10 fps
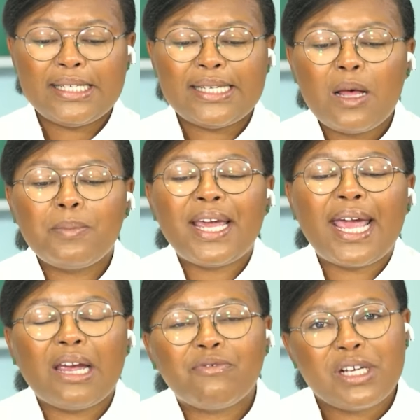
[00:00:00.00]
Tell me
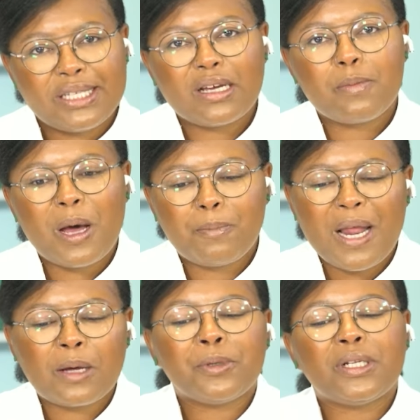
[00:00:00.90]
everything about
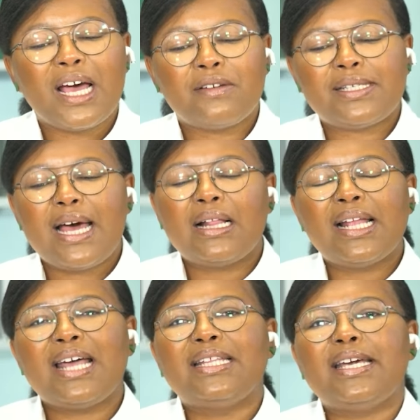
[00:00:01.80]
Blackpool
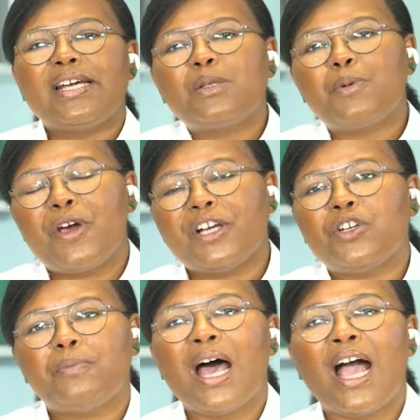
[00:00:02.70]
Lifestyle and the
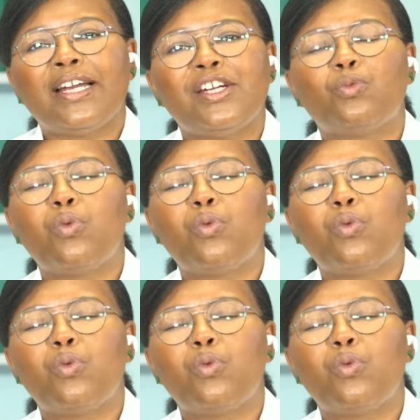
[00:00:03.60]
inspiration behind it,